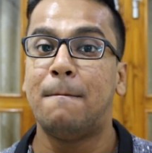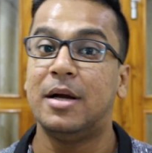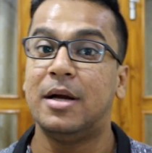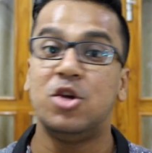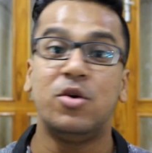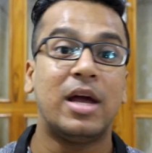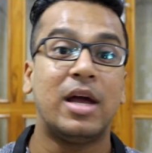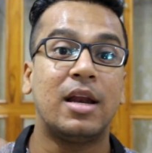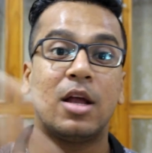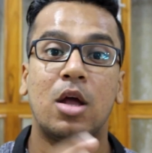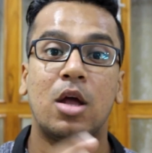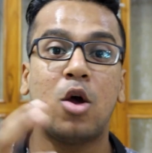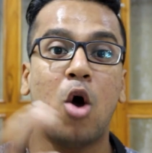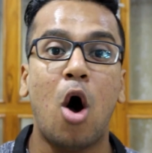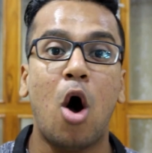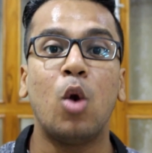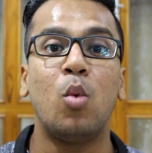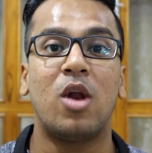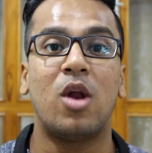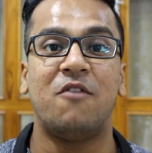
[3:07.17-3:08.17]
but you can
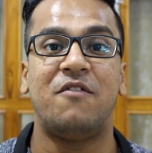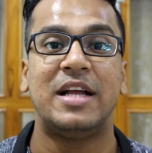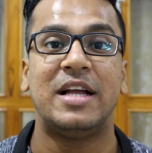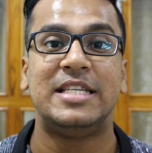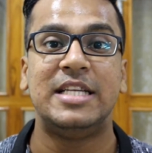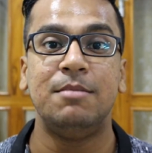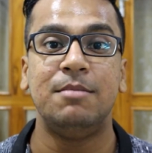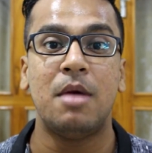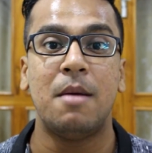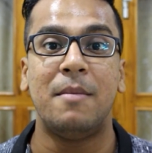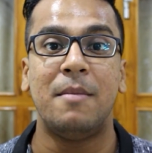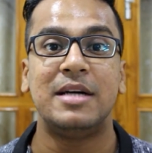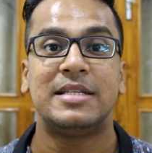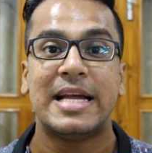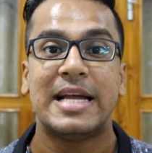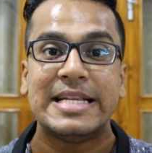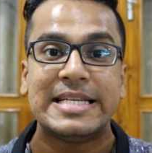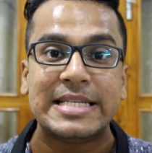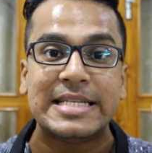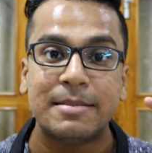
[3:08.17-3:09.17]
call one of our team members
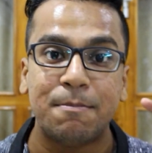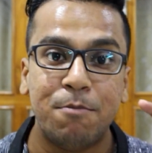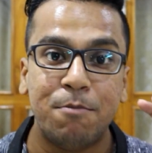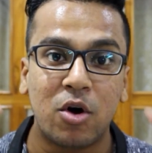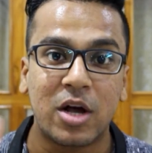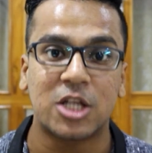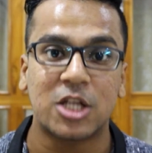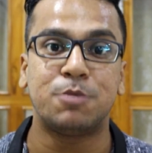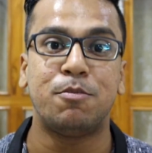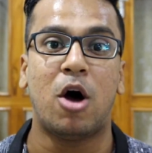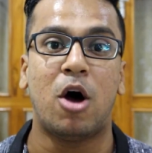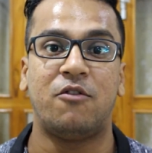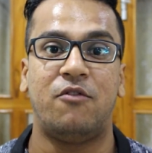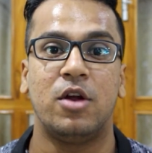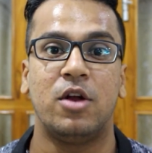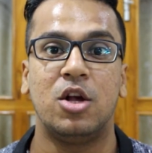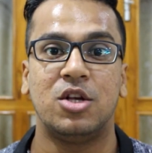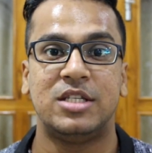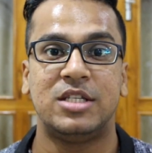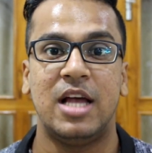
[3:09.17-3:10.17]
and book a spot
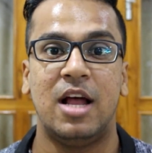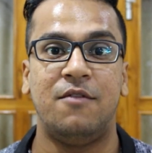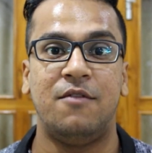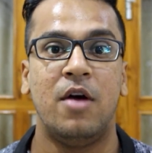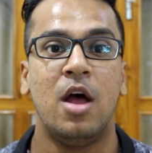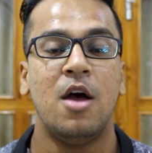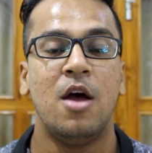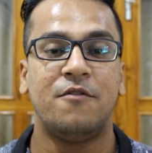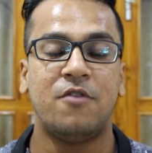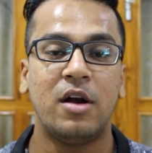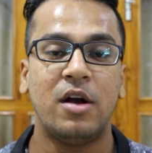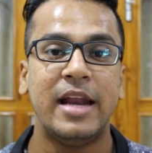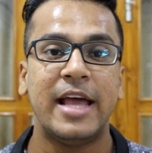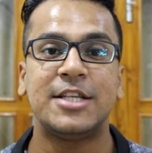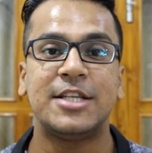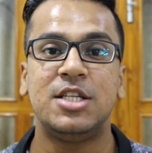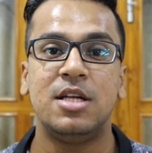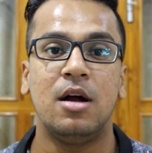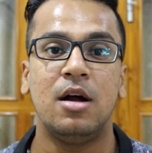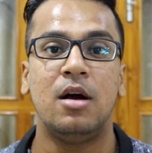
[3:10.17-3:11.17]
for yourself for
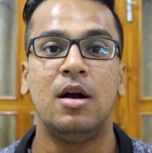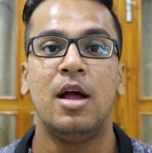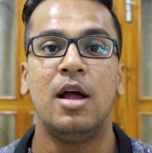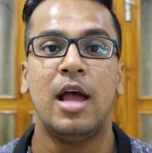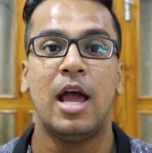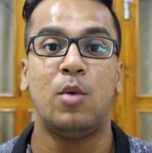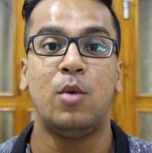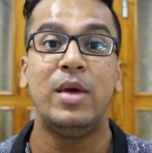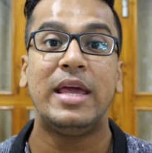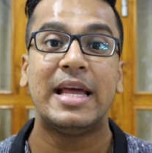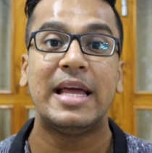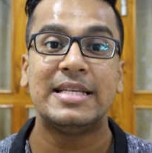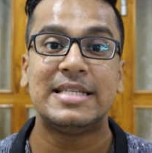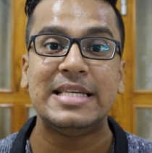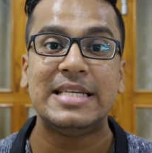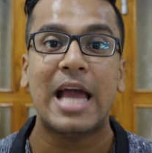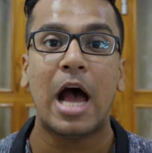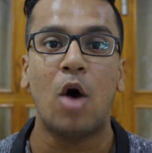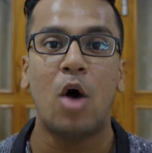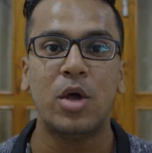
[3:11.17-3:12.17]
next year, and we can
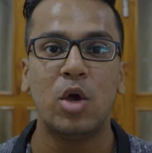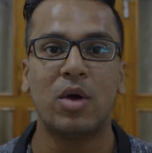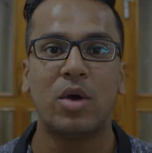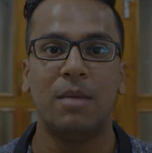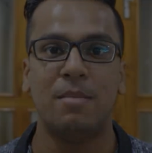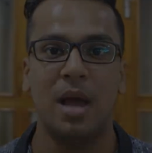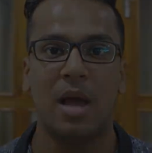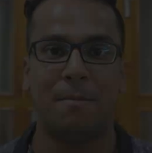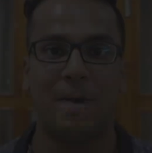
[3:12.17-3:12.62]
see how you can be